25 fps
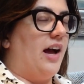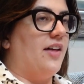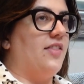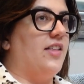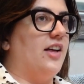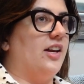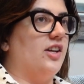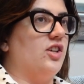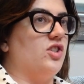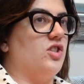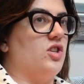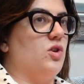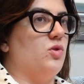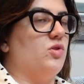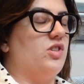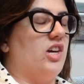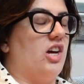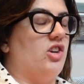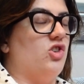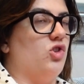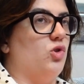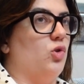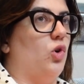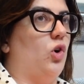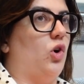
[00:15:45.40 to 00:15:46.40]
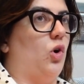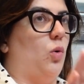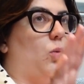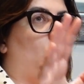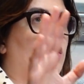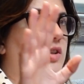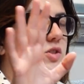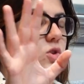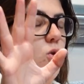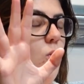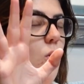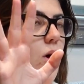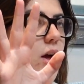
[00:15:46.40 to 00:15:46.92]
And then, as you said, you look at
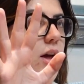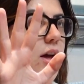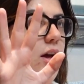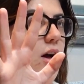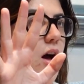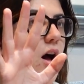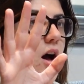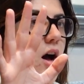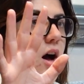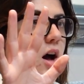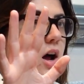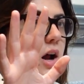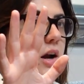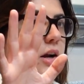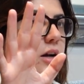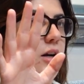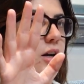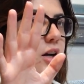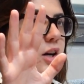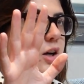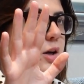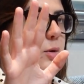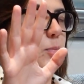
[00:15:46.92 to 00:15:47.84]
what's going on